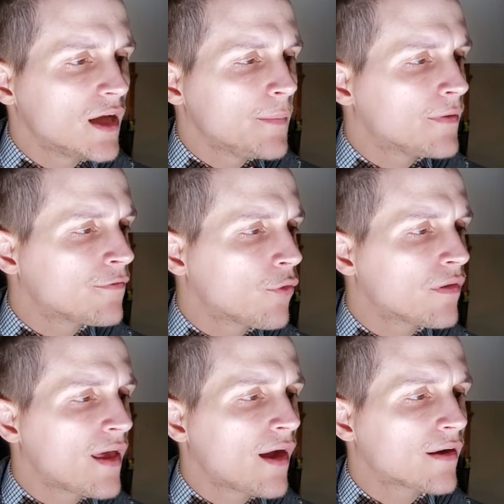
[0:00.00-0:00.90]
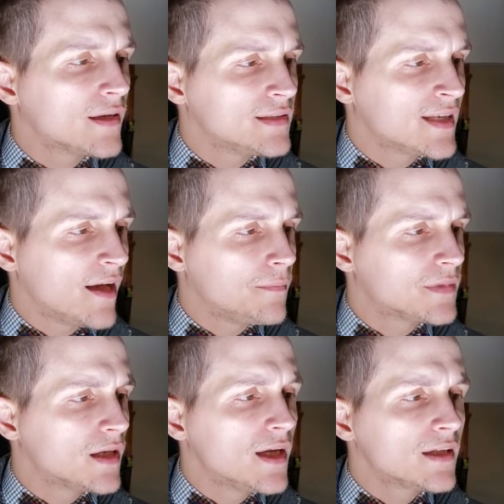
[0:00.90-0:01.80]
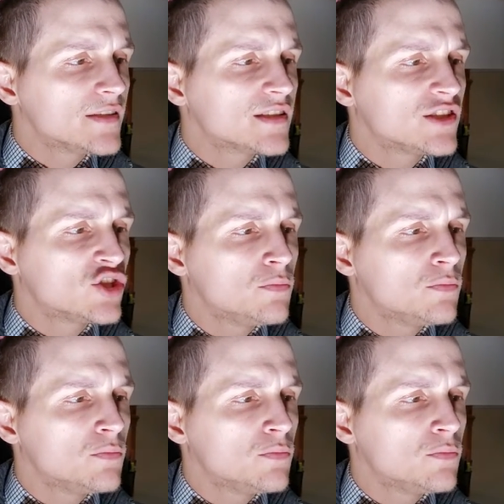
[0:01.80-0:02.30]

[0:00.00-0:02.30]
before they are condemned. Listen to